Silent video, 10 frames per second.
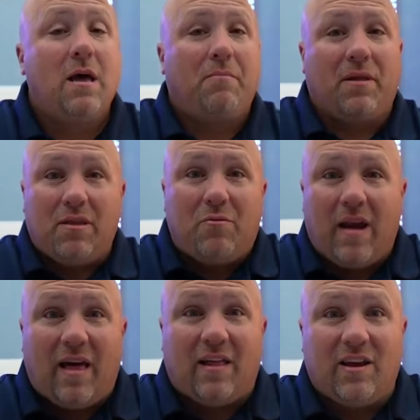But in the
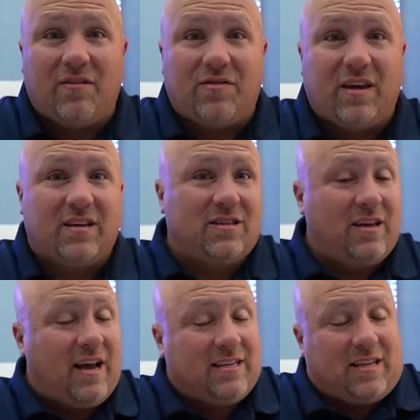reality of things,
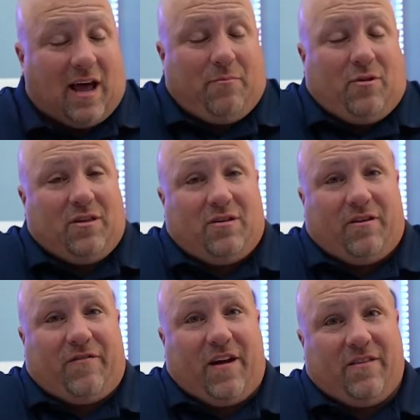you guys, I'm only there
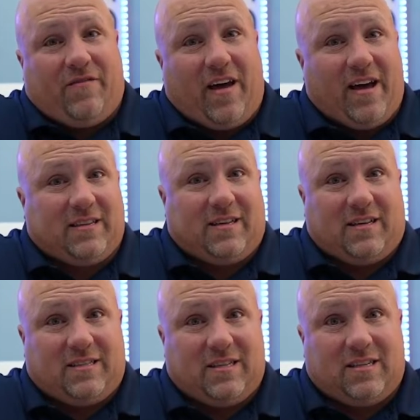to find the facts that
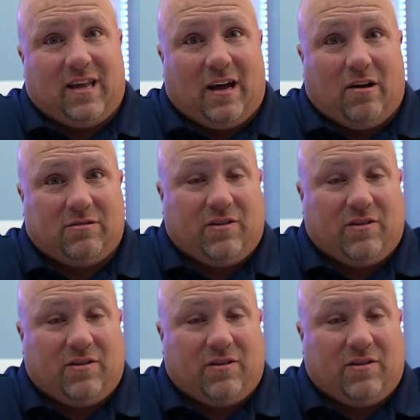exist in the house.